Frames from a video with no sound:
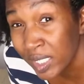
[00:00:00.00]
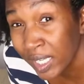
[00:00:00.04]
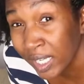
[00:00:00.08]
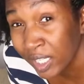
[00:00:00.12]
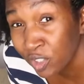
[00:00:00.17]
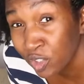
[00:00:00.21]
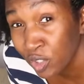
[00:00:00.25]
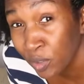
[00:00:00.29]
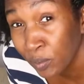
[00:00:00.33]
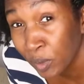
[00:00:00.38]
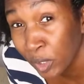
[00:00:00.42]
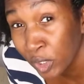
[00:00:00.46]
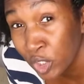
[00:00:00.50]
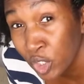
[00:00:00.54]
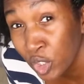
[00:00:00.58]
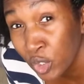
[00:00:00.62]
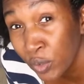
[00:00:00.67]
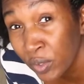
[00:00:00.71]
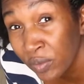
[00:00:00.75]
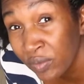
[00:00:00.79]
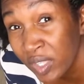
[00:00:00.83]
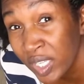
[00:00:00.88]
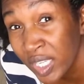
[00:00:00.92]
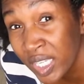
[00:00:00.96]
I actually bought
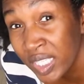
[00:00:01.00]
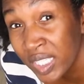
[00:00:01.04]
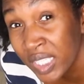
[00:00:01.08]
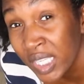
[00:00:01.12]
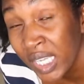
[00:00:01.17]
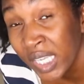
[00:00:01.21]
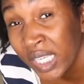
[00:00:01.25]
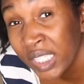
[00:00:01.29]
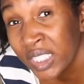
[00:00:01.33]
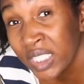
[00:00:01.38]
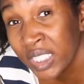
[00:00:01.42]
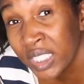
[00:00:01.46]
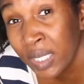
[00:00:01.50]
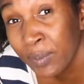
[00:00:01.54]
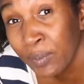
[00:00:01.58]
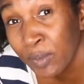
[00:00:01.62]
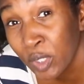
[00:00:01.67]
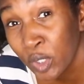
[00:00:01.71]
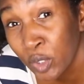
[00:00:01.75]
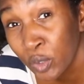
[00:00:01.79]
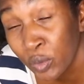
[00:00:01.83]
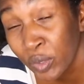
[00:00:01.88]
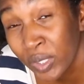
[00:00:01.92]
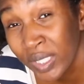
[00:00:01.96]
2 of these to get
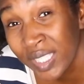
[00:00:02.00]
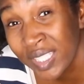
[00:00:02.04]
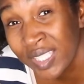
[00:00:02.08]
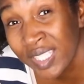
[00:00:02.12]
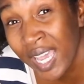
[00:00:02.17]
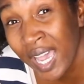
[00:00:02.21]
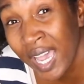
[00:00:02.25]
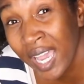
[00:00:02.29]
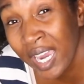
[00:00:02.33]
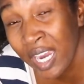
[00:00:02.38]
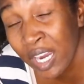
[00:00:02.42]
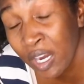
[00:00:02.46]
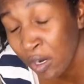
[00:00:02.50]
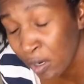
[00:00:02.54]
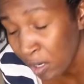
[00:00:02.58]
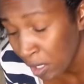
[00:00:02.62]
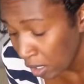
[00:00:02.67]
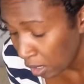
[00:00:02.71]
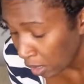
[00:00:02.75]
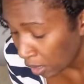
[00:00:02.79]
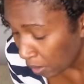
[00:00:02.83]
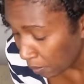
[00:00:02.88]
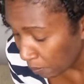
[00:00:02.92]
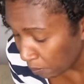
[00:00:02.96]
me through the entire
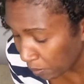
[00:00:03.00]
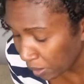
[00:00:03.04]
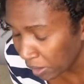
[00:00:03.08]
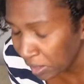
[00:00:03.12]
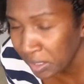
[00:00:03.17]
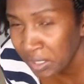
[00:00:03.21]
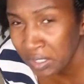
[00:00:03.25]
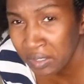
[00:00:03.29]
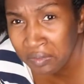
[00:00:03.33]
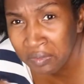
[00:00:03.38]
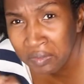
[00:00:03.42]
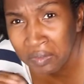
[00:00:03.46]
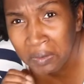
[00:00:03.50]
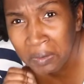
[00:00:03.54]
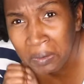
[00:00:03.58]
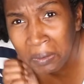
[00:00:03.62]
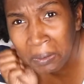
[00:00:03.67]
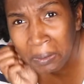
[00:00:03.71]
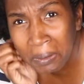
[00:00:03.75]
month of